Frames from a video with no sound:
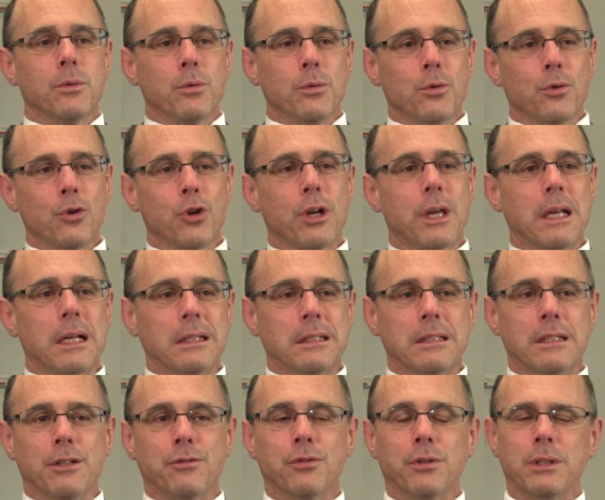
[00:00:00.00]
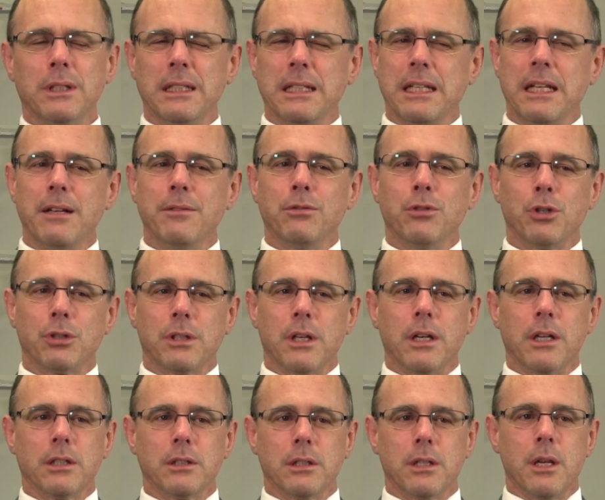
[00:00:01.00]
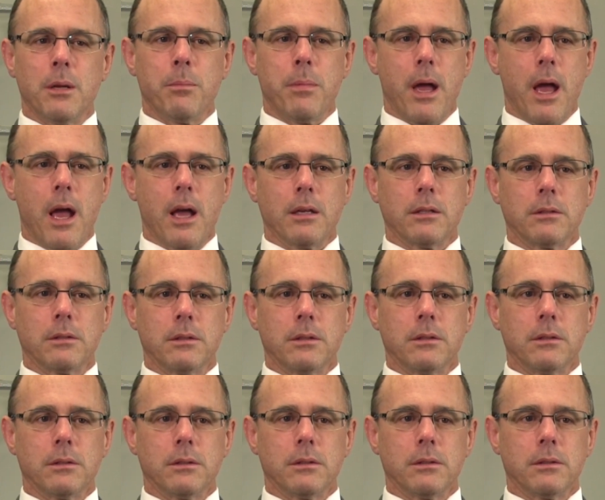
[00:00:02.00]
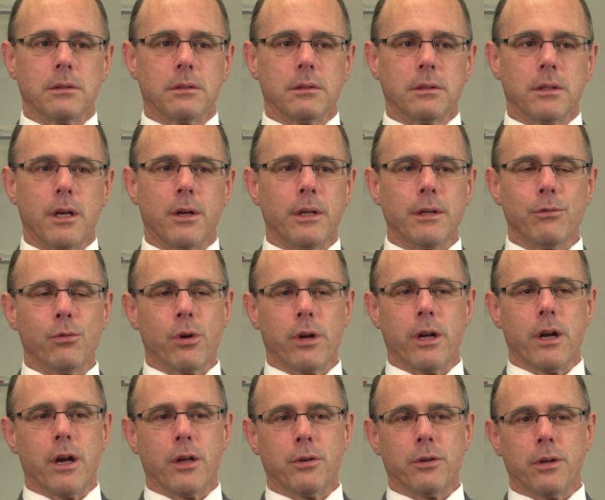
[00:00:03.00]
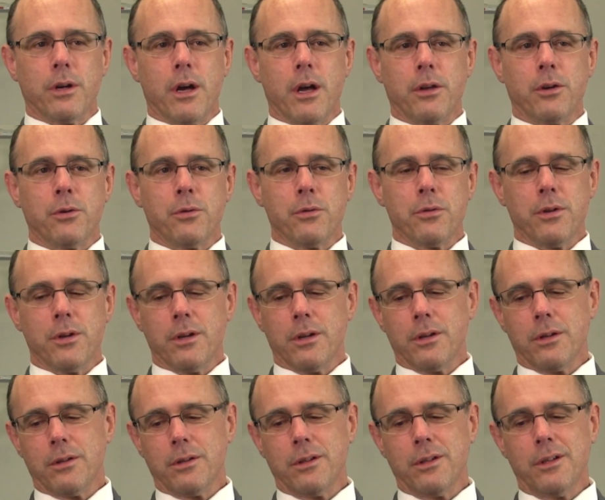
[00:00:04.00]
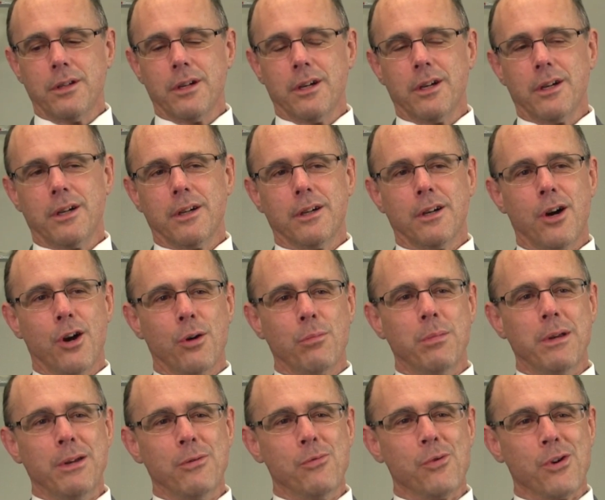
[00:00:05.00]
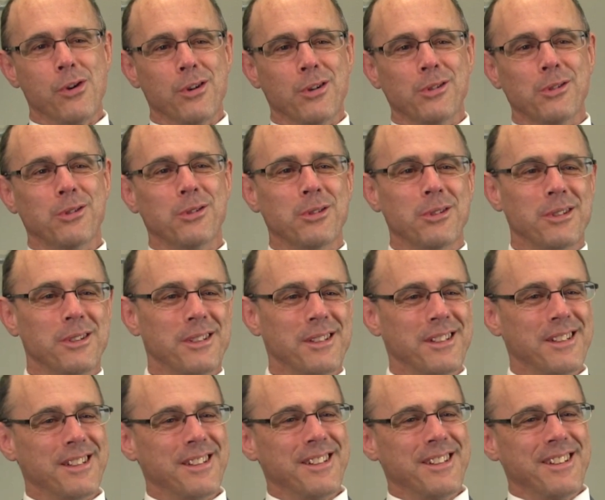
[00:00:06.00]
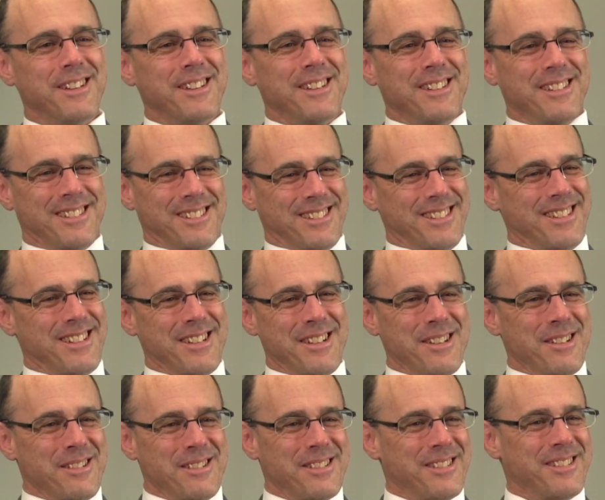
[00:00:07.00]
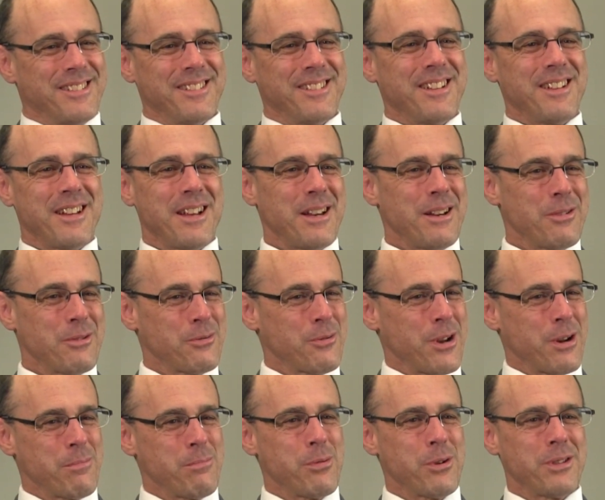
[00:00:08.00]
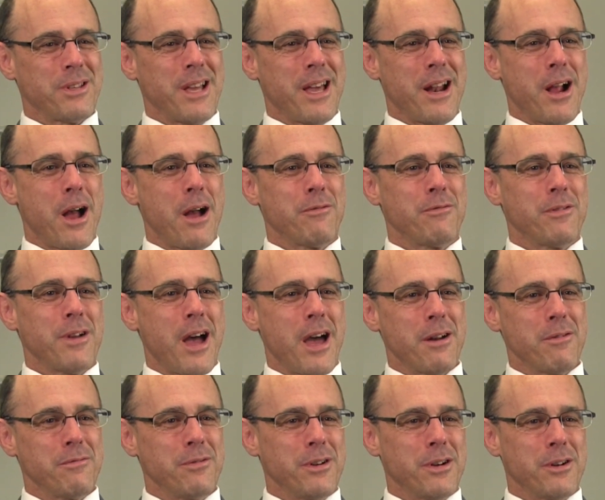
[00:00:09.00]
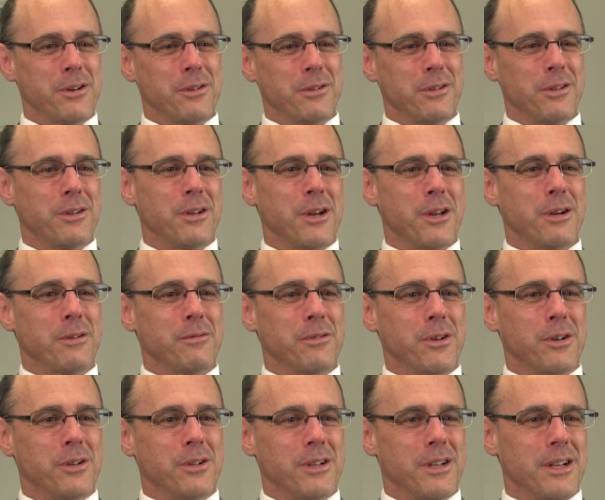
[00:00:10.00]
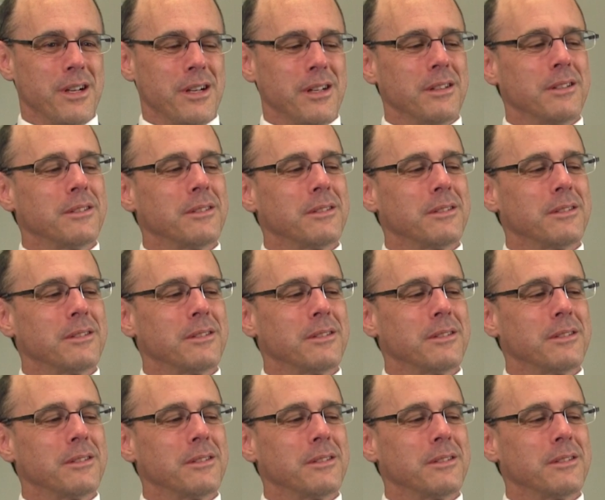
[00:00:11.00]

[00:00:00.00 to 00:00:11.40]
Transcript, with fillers: look at us differently than they've looked at us in the past. Right. I don't even want to utter, utter the the uh, RB words. Right. Right. Uh, I just want to put that off out of our out of our uh,